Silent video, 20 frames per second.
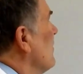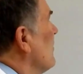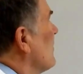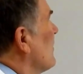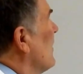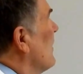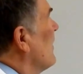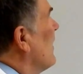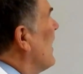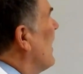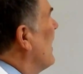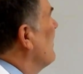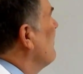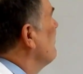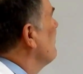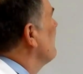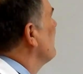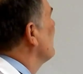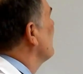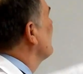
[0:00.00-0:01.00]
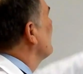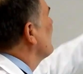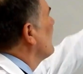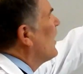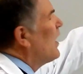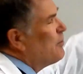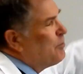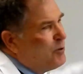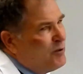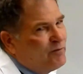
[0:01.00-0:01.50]
Okay, I,
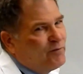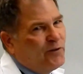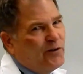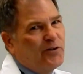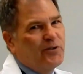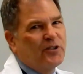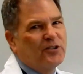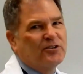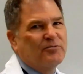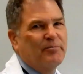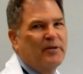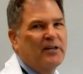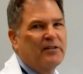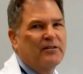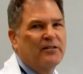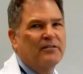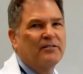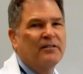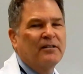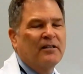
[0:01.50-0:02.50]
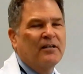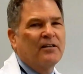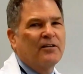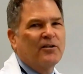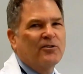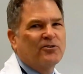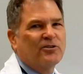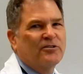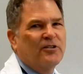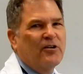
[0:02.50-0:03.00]
I prefer this method.
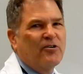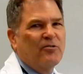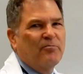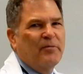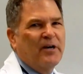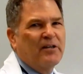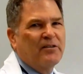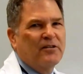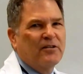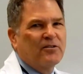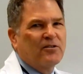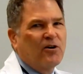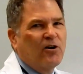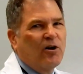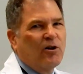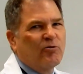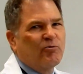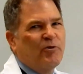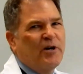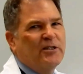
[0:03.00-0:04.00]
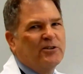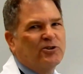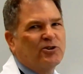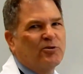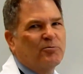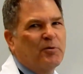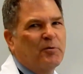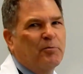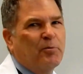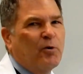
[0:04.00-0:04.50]
There's another method called
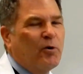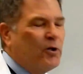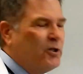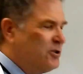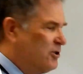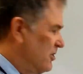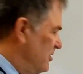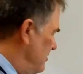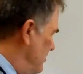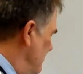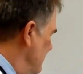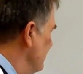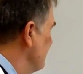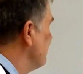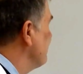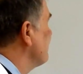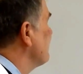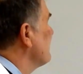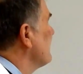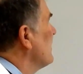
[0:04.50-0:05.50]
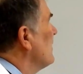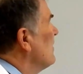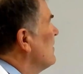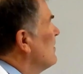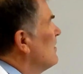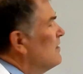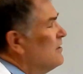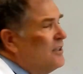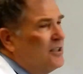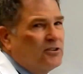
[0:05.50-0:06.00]
ratio proportion.
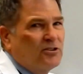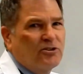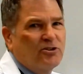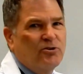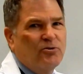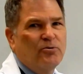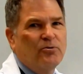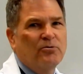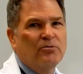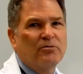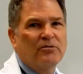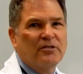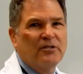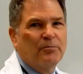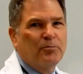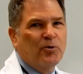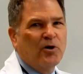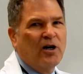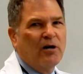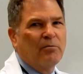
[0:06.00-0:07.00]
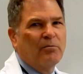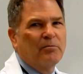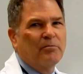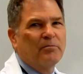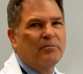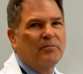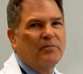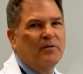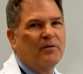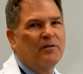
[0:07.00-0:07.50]
Let's do the
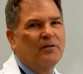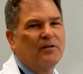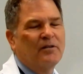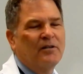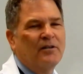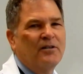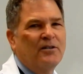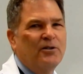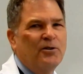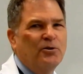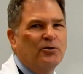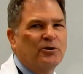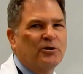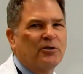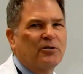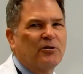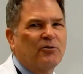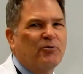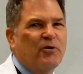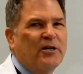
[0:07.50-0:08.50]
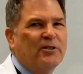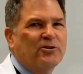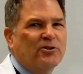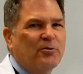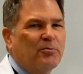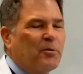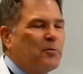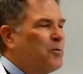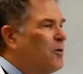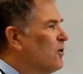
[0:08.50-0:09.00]
problem using the
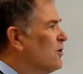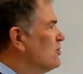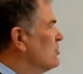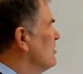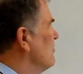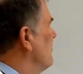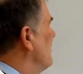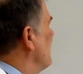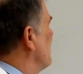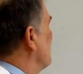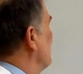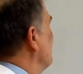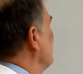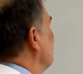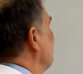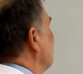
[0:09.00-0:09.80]
ratio proportion method.